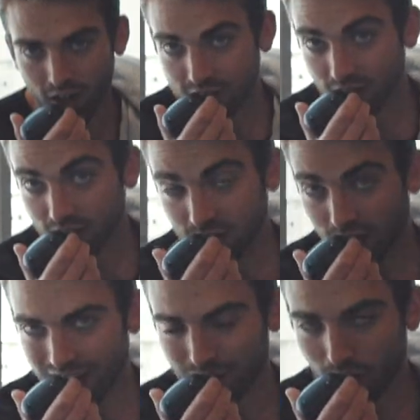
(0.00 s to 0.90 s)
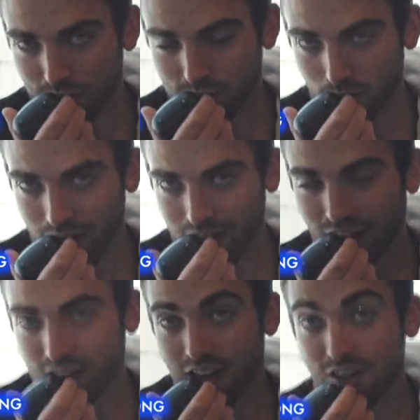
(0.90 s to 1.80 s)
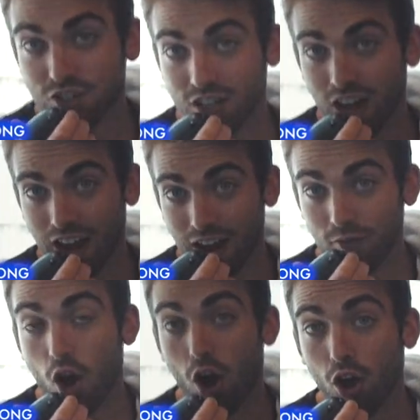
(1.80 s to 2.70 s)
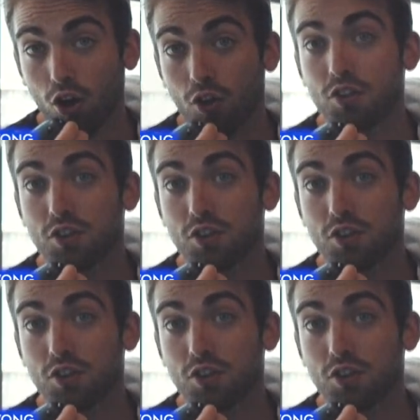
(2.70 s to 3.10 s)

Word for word: Yeah, yeah. What the fuck is